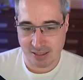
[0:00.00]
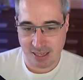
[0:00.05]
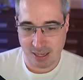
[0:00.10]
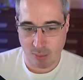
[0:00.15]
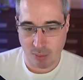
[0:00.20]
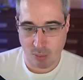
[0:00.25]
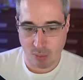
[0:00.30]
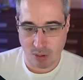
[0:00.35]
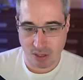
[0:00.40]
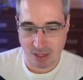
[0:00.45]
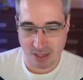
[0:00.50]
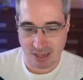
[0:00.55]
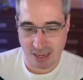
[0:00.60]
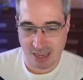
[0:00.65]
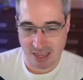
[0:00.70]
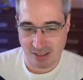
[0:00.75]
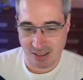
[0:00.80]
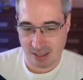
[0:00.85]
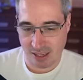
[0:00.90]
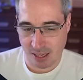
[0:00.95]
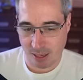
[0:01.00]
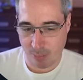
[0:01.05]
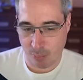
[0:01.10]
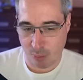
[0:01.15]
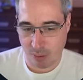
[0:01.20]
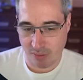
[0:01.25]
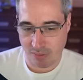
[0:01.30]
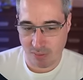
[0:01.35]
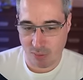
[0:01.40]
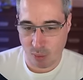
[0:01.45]
let's say we want it at like a
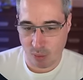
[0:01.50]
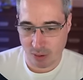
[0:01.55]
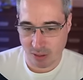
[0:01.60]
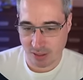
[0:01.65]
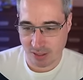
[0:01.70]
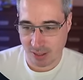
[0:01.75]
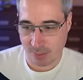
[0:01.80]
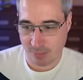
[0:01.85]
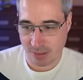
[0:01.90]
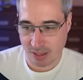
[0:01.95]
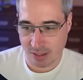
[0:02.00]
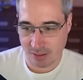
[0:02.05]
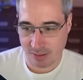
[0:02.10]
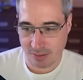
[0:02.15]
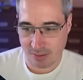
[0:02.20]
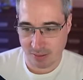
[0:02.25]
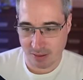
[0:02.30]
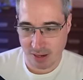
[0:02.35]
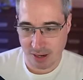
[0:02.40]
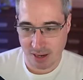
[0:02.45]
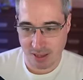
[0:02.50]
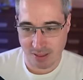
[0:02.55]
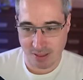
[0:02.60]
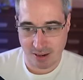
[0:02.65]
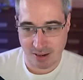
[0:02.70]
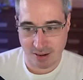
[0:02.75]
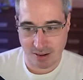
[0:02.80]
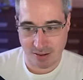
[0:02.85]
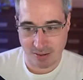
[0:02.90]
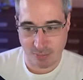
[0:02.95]
0.4 or something.
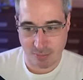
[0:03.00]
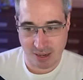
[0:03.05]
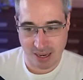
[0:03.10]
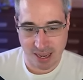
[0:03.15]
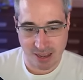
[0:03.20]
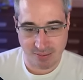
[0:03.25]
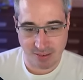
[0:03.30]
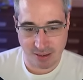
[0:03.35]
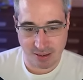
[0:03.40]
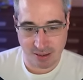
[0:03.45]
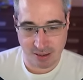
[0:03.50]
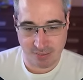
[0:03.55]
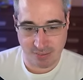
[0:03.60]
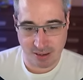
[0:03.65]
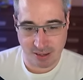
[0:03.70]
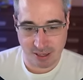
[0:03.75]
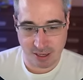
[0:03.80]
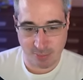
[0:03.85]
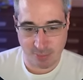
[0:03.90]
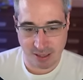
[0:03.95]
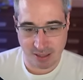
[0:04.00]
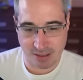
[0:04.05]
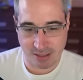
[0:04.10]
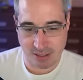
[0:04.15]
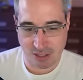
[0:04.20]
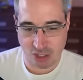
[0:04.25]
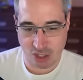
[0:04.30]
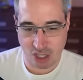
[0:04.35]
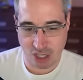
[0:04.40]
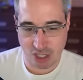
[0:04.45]
And there we have it. If I come in,
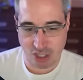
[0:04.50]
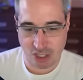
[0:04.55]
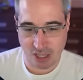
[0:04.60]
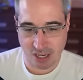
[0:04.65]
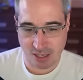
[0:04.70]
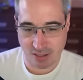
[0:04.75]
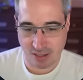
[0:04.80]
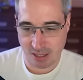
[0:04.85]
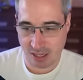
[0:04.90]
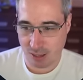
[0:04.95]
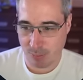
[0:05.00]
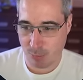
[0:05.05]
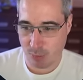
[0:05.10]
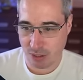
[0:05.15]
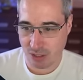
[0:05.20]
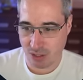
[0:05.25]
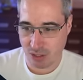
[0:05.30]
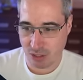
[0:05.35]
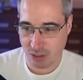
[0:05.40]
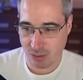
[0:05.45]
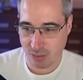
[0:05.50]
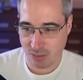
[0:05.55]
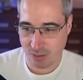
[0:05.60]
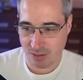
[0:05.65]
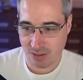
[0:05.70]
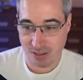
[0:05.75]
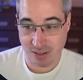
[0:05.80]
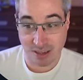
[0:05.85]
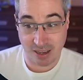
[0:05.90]
let's change that to like a 0.2.